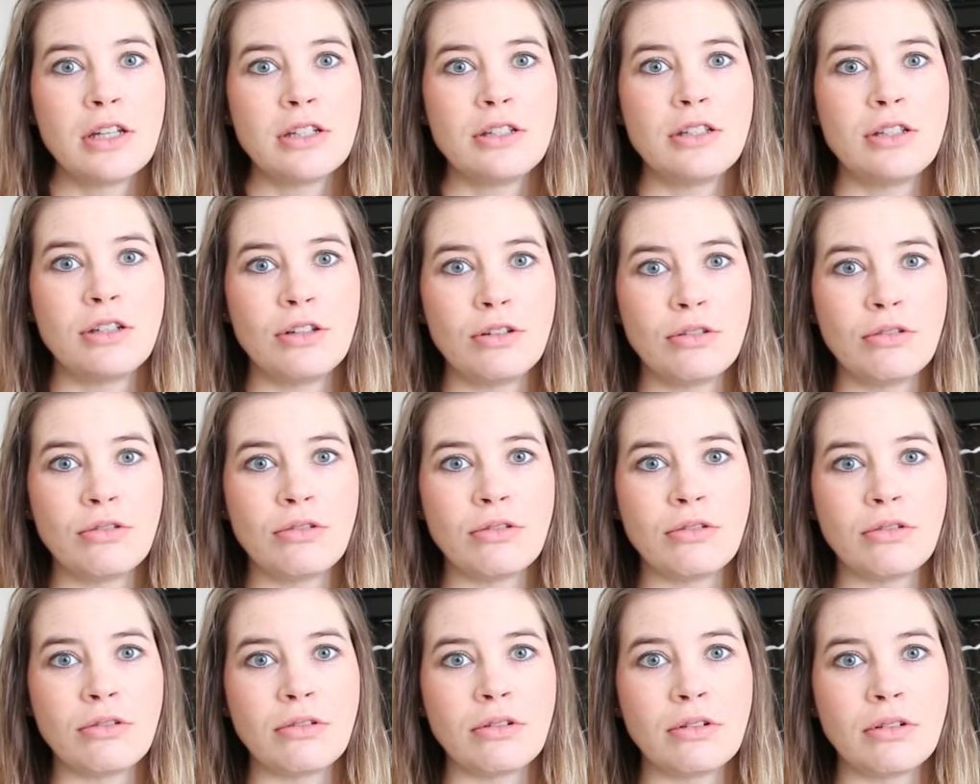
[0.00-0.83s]

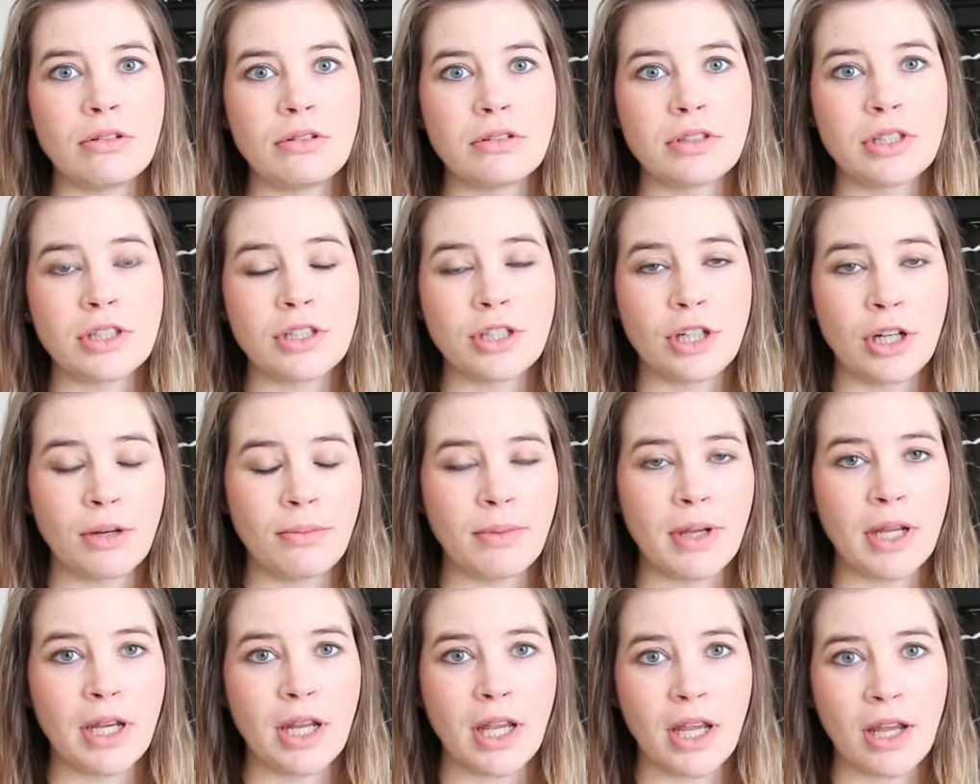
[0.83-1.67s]
to
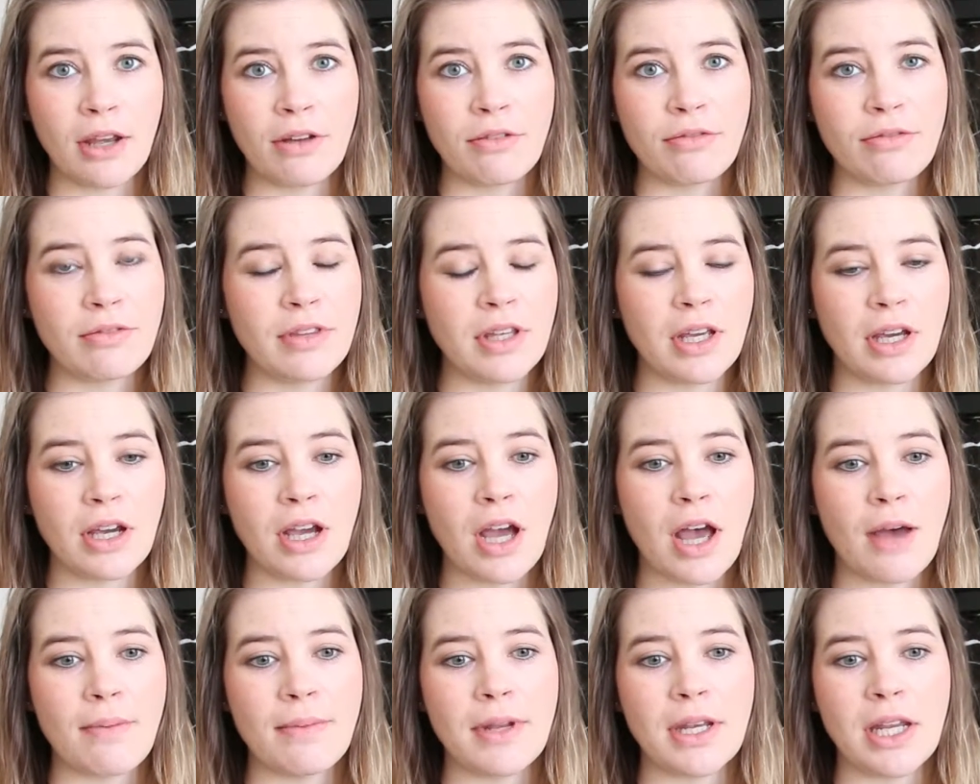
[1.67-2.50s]
determine if the
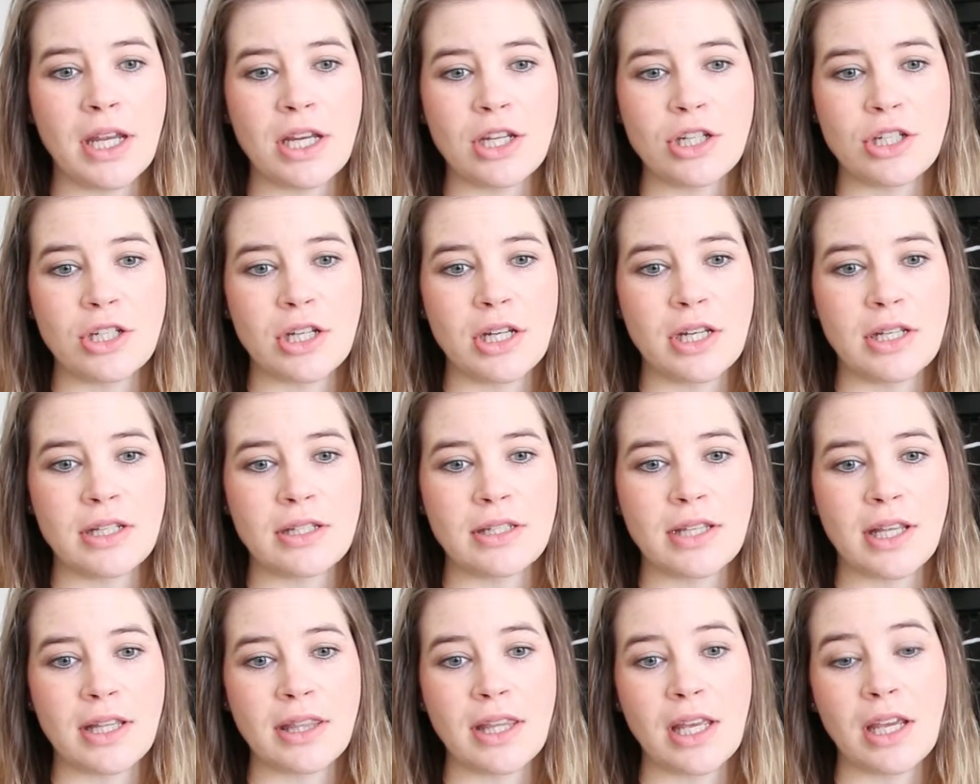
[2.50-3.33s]

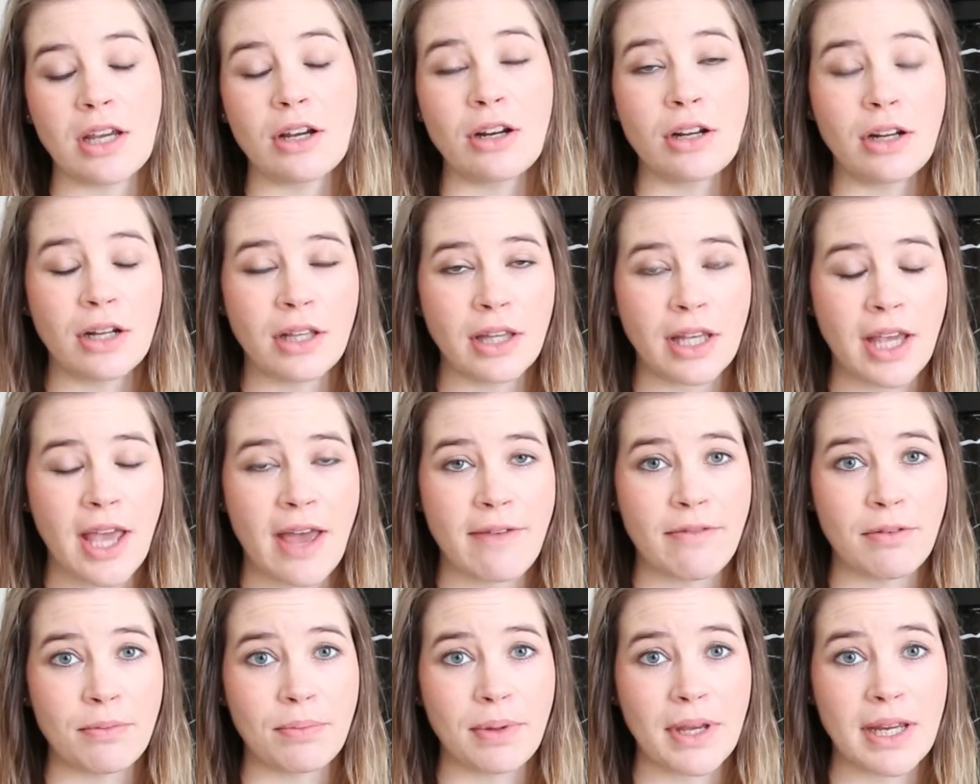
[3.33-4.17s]
accommodations that they currently
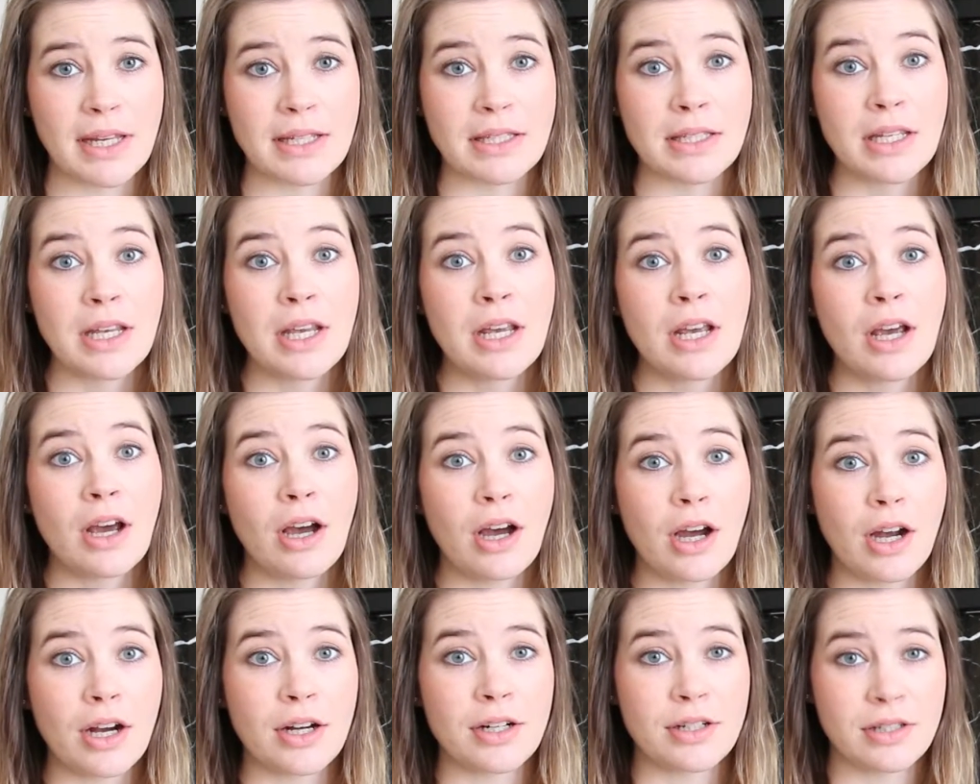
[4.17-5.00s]
have in place
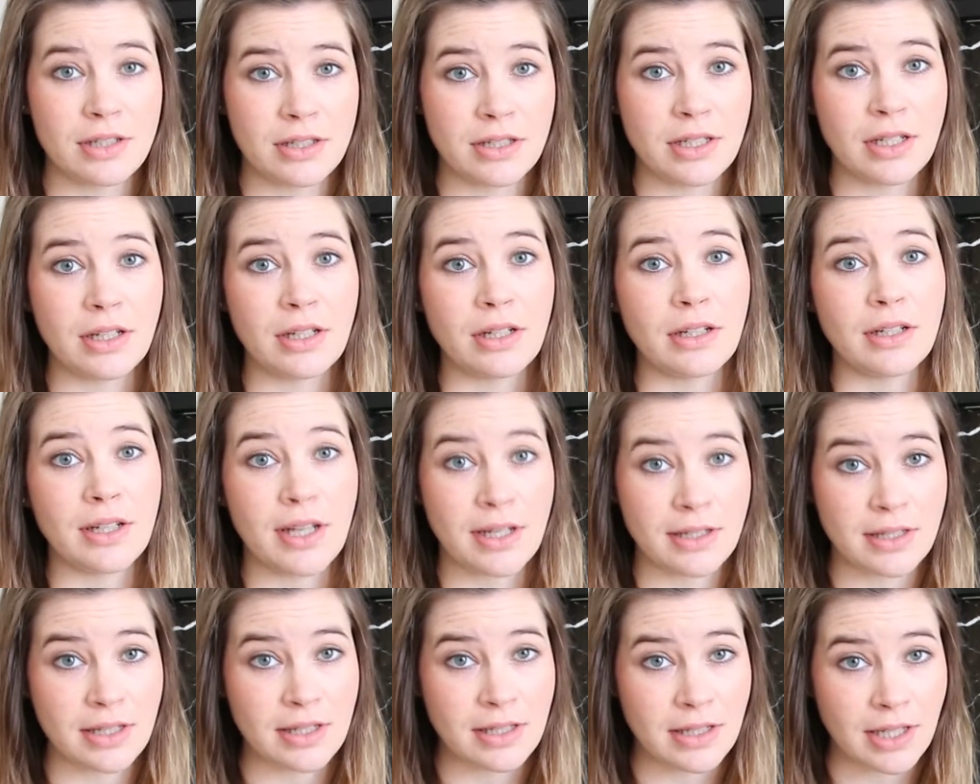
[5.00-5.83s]
are still
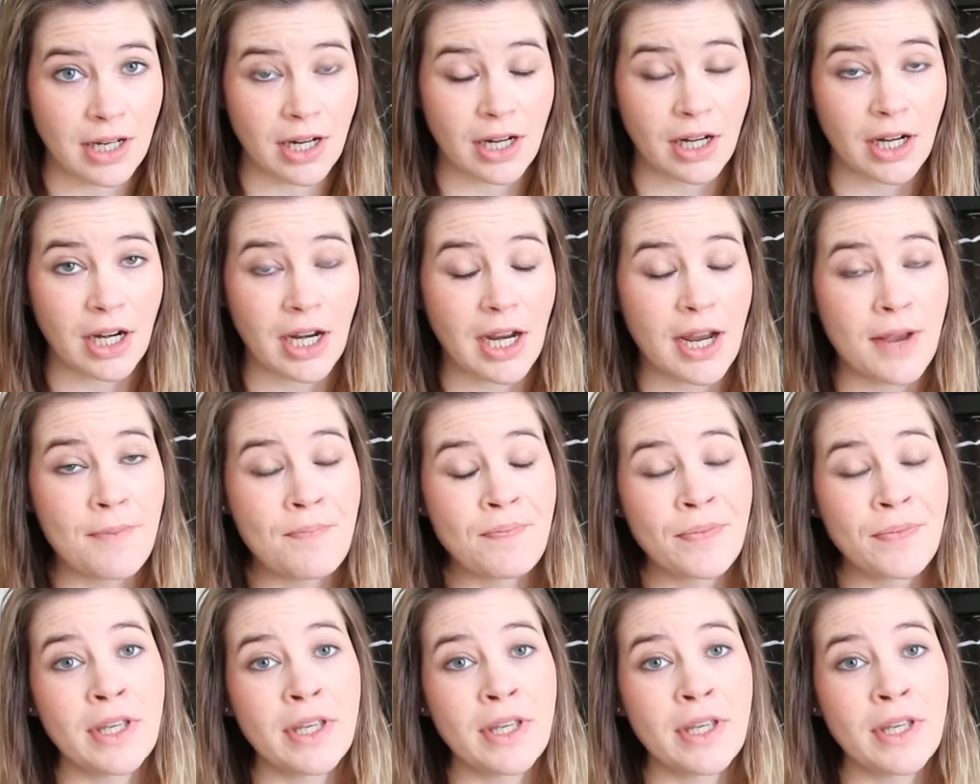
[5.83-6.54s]
necessary.